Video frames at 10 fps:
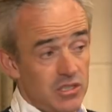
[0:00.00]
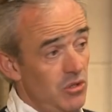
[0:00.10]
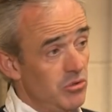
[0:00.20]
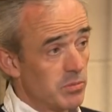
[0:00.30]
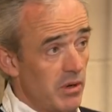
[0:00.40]
it's
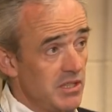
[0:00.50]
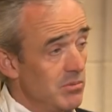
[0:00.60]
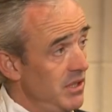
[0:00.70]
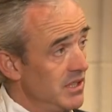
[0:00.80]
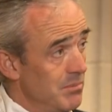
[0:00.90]
huge prize
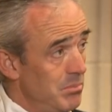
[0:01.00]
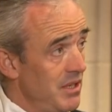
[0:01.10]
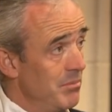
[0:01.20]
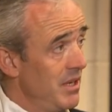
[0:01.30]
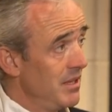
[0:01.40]
money. It's a
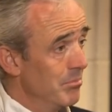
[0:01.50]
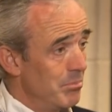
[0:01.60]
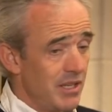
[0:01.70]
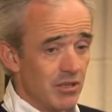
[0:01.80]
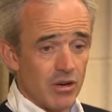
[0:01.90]
big meeting,
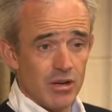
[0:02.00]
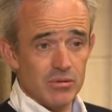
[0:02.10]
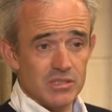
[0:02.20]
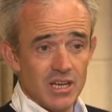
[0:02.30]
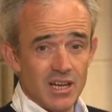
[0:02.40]
big
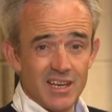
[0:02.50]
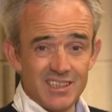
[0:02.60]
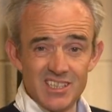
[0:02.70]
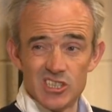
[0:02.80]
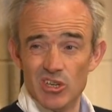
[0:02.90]
crowds.
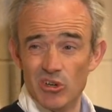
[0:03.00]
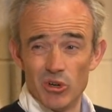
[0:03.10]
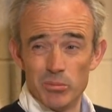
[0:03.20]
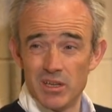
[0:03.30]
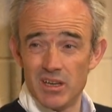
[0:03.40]
Like this year,
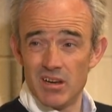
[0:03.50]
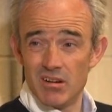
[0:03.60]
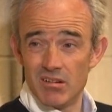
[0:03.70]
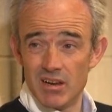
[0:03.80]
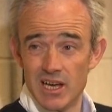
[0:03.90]
nobody
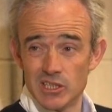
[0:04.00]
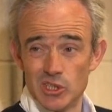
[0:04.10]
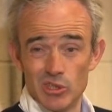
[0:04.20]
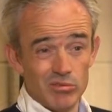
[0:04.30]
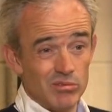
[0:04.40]
here
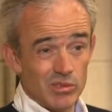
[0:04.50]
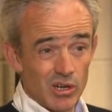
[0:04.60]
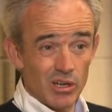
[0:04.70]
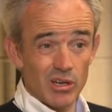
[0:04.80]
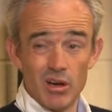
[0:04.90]
last year,
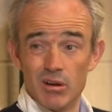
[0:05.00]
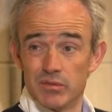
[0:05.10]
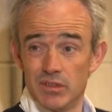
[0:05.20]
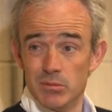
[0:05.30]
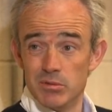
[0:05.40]
called
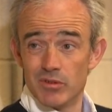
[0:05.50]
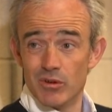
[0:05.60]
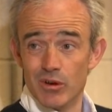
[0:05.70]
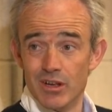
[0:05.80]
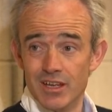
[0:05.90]
off the year
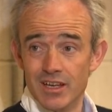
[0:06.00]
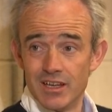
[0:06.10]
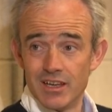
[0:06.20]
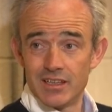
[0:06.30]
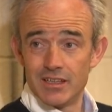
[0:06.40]
before. Mm.
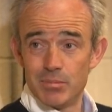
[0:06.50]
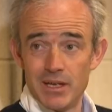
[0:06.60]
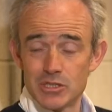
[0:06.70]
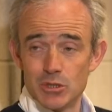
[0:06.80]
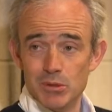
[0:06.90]
Like, the
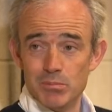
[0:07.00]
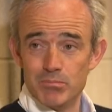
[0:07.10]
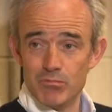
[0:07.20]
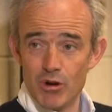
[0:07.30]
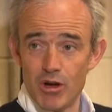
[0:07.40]
place could be
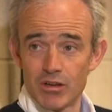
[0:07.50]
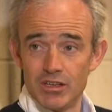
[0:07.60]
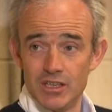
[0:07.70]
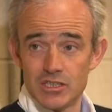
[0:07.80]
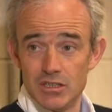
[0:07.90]

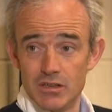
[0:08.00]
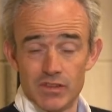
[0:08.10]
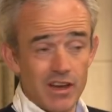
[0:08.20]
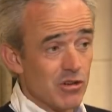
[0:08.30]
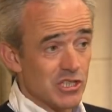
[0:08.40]
rocking this year.
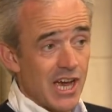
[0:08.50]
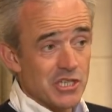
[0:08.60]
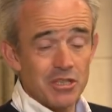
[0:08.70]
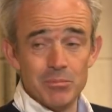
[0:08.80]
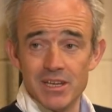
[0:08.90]
If the Irish
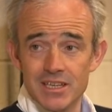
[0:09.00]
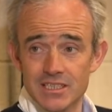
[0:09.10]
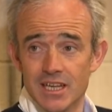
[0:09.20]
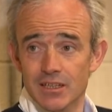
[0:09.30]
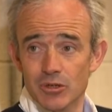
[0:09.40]
National meeting
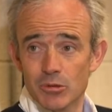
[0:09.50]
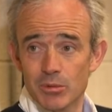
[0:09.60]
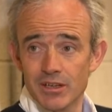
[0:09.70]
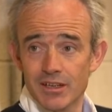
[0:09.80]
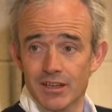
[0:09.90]
is anything to go
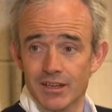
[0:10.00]
by,